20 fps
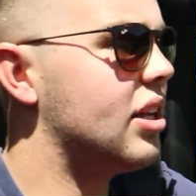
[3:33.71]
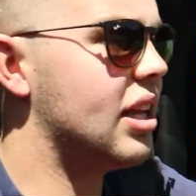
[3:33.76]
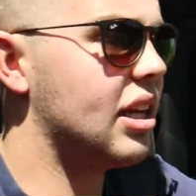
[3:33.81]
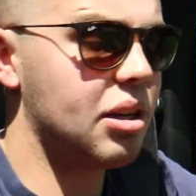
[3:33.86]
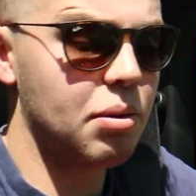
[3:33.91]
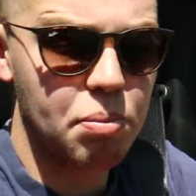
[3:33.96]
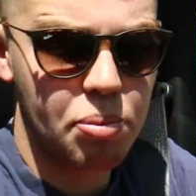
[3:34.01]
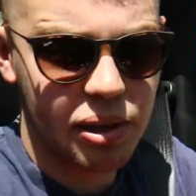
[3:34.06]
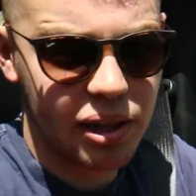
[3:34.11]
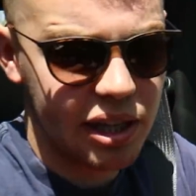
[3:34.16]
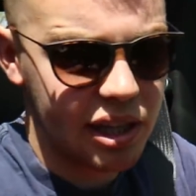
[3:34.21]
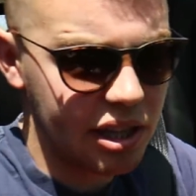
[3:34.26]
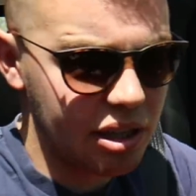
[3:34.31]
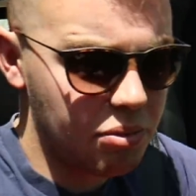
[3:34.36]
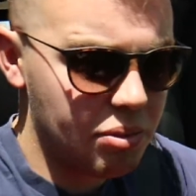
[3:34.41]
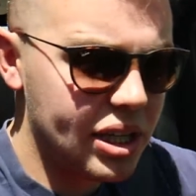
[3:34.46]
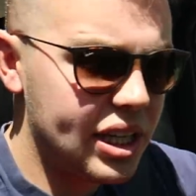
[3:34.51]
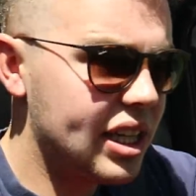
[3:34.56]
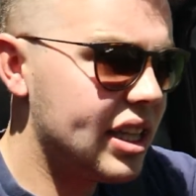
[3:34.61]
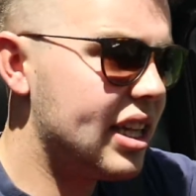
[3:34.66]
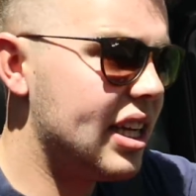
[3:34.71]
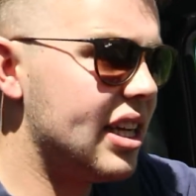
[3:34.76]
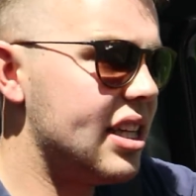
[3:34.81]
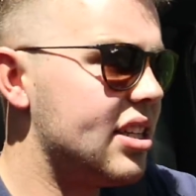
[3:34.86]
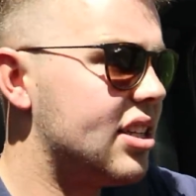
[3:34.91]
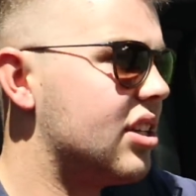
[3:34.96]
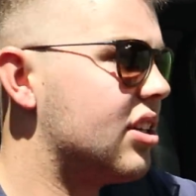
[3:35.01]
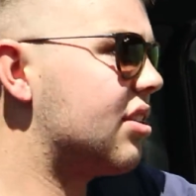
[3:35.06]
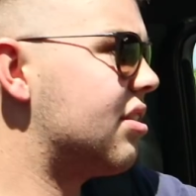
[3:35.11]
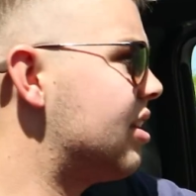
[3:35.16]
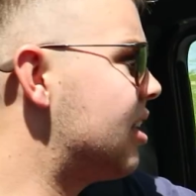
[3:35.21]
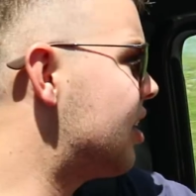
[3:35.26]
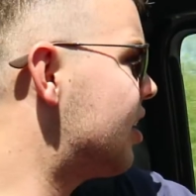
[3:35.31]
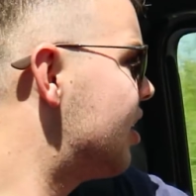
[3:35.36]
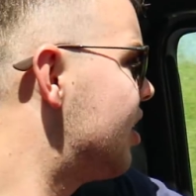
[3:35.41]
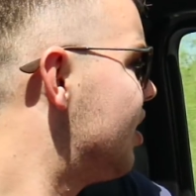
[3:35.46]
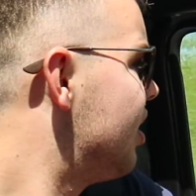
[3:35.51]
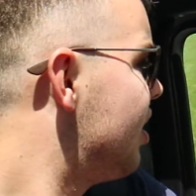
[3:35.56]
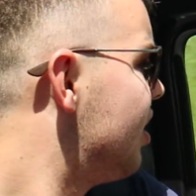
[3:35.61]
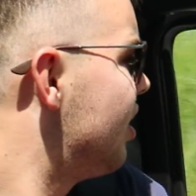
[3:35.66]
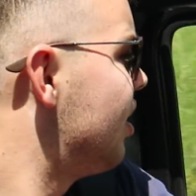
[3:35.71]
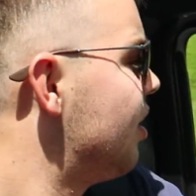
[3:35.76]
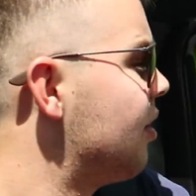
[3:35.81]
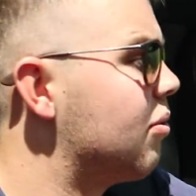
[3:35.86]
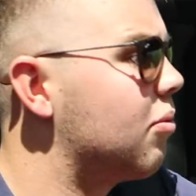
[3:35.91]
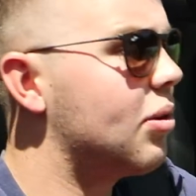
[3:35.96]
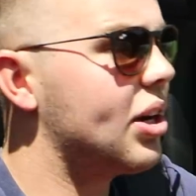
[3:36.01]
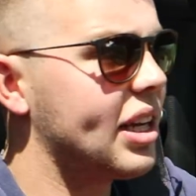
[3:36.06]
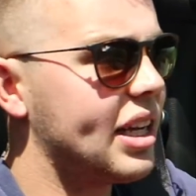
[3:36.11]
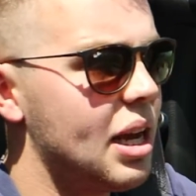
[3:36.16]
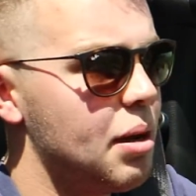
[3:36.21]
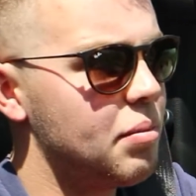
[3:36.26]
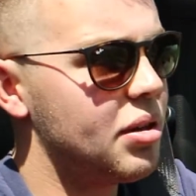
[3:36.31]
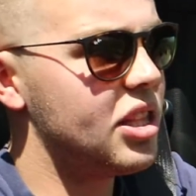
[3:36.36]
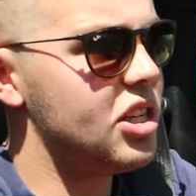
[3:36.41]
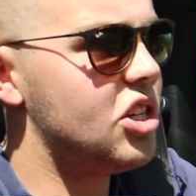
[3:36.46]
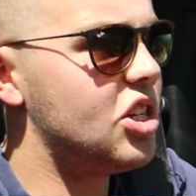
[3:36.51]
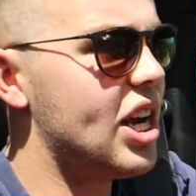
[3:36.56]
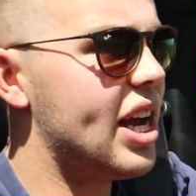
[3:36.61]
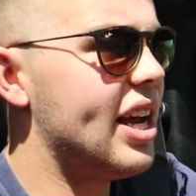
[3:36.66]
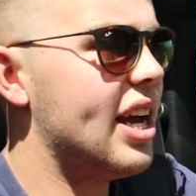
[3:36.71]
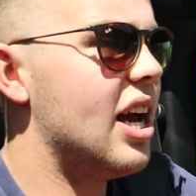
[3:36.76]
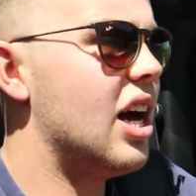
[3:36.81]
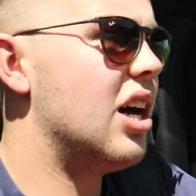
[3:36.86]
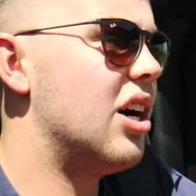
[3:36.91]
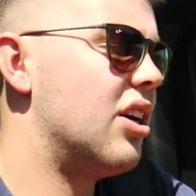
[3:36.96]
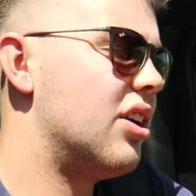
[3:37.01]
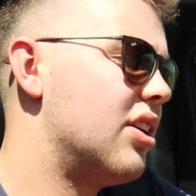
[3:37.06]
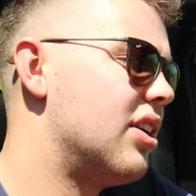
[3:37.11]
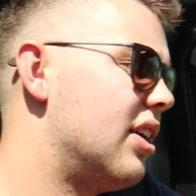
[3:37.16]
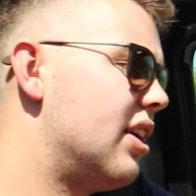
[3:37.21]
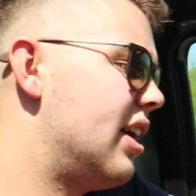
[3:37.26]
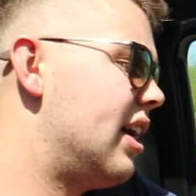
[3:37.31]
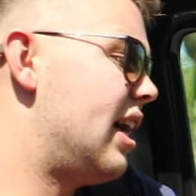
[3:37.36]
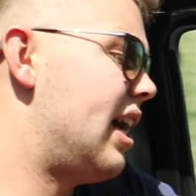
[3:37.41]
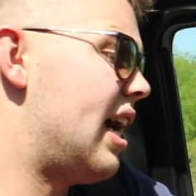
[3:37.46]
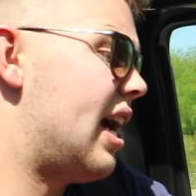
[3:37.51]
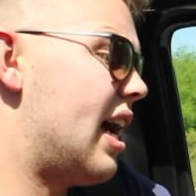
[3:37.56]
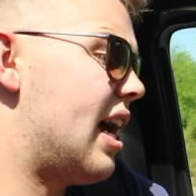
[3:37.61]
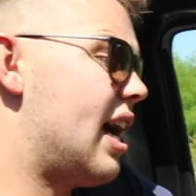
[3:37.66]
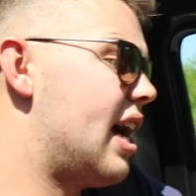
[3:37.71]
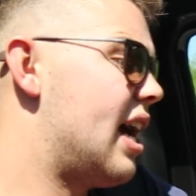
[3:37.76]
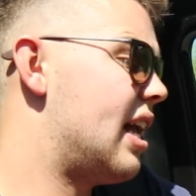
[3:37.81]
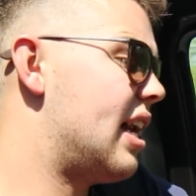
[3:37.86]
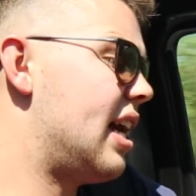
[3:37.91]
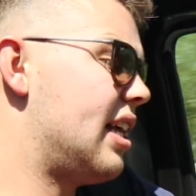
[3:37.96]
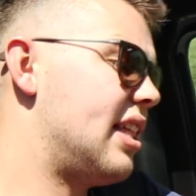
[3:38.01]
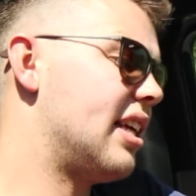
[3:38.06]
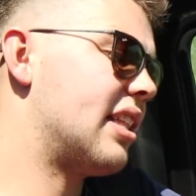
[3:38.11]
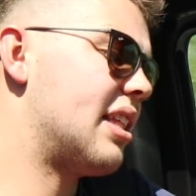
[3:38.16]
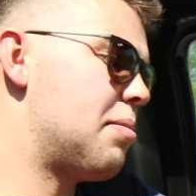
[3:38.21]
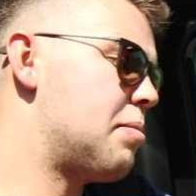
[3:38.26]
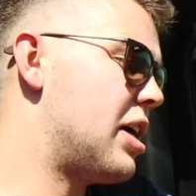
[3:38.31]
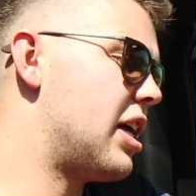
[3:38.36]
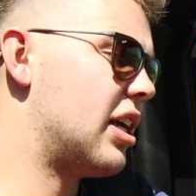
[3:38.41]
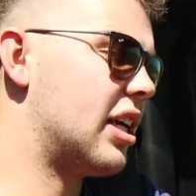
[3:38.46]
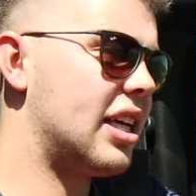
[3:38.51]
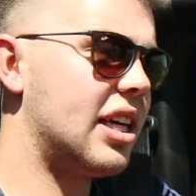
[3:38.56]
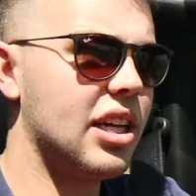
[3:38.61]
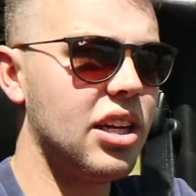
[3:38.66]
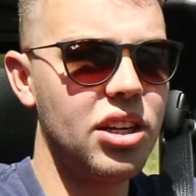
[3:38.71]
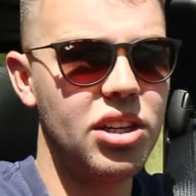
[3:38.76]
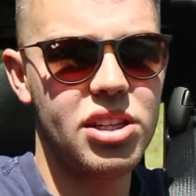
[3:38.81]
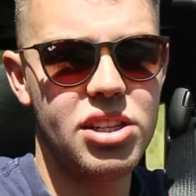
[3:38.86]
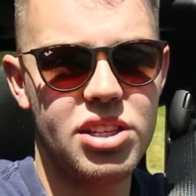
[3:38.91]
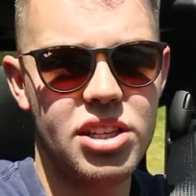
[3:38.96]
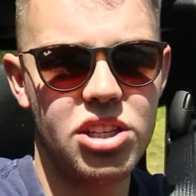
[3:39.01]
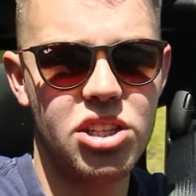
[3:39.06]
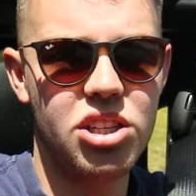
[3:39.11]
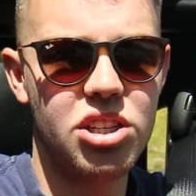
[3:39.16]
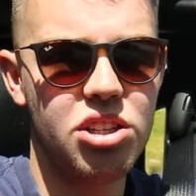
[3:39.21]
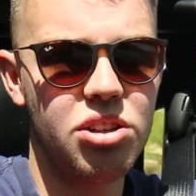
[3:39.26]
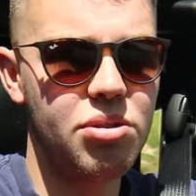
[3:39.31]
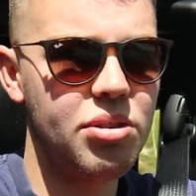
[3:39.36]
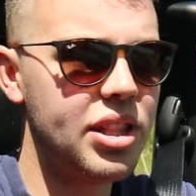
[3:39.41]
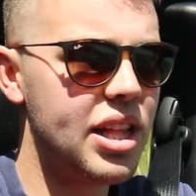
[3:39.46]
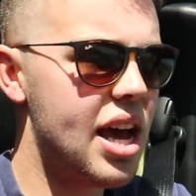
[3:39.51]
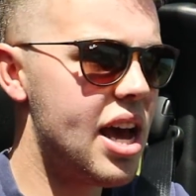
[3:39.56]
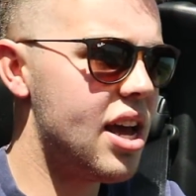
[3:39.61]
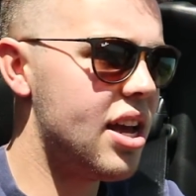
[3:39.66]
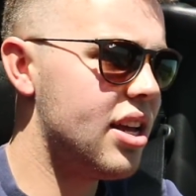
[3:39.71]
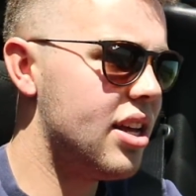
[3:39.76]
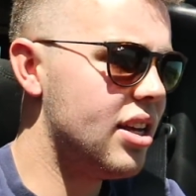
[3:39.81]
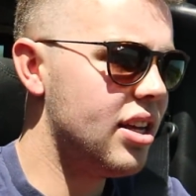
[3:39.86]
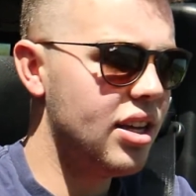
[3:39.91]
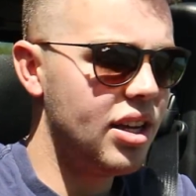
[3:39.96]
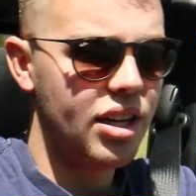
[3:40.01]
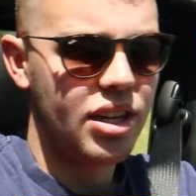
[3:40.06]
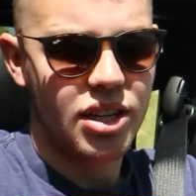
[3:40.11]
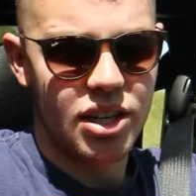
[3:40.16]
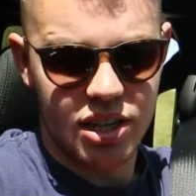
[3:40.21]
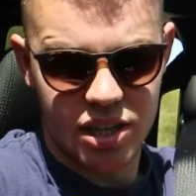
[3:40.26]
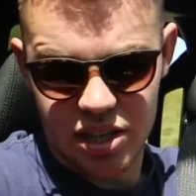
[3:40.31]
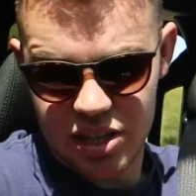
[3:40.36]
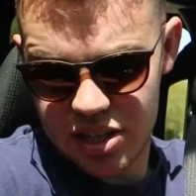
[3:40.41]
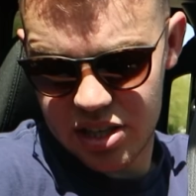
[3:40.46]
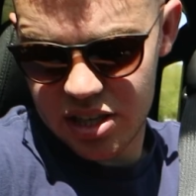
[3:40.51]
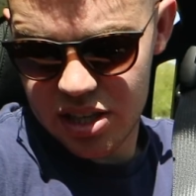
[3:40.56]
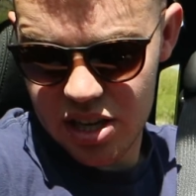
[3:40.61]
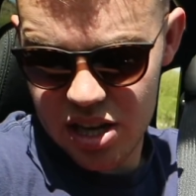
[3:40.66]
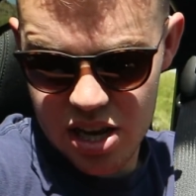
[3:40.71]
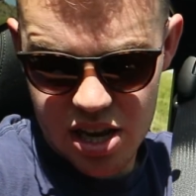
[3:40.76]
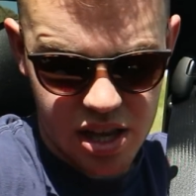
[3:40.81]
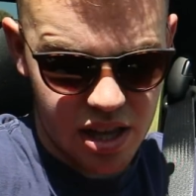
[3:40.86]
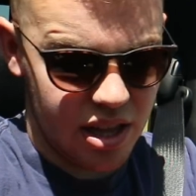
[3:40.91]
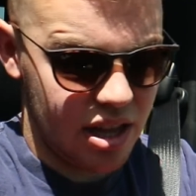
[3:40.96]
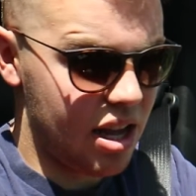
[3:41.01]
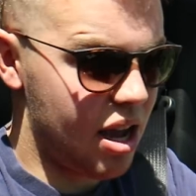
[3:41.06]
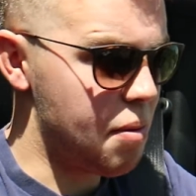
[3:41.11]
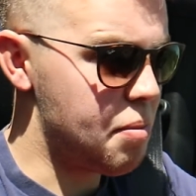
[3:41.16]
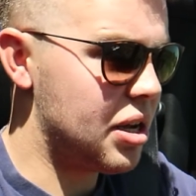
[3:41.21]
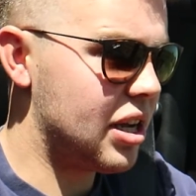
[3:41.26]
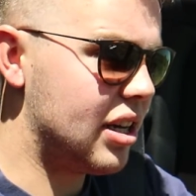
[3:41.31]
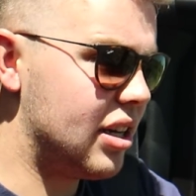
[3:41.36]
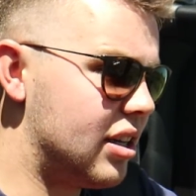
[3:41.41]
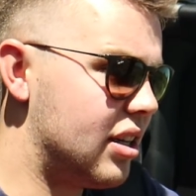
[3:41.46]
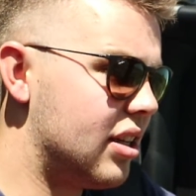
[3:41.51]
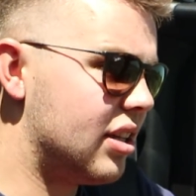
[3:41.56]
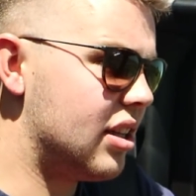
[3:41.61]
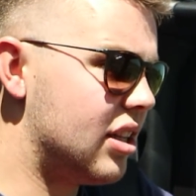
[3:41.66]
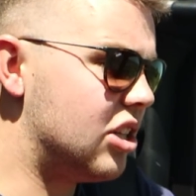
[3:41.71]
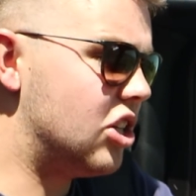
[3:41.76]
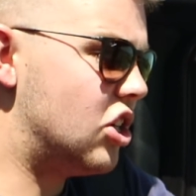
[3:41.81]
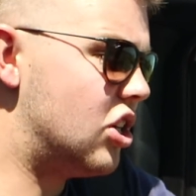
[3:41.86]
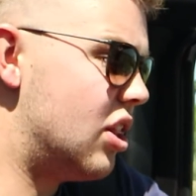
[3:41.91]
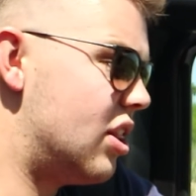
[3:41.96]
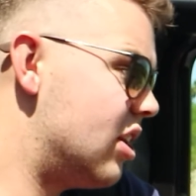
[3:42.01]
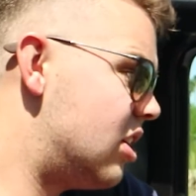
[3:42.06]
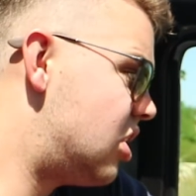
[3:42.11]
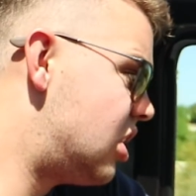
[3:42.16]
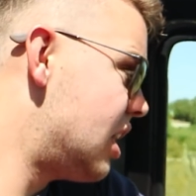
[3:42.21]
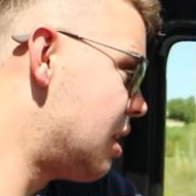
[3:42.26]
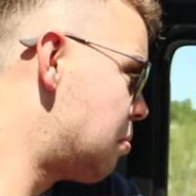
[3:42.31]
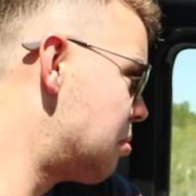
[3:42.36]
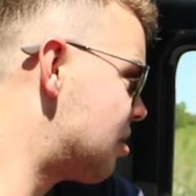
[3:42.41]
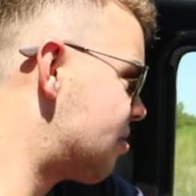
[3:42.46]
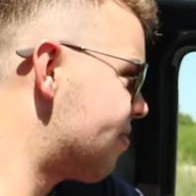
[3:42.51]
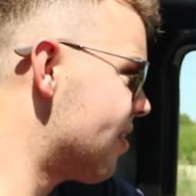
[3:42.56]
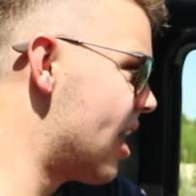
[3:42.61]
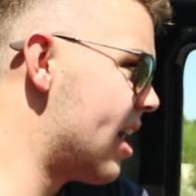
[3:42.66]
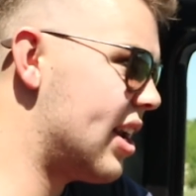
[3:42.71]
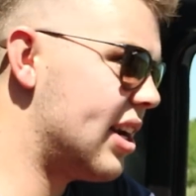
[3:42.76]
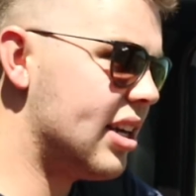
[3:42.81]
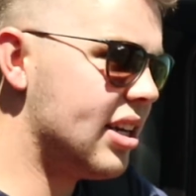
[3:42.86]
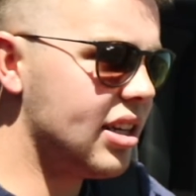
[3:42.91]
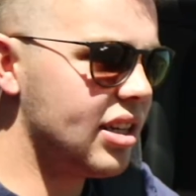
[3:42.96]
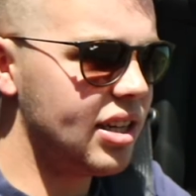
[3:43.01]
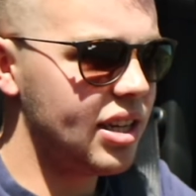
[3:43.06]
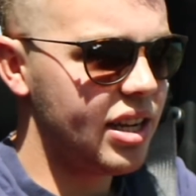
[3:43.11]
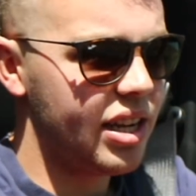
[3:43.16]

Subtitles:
They completely redid the interior when it came to the JL, and I think they made a killer decision doing that, because I mean the Jeep is fun.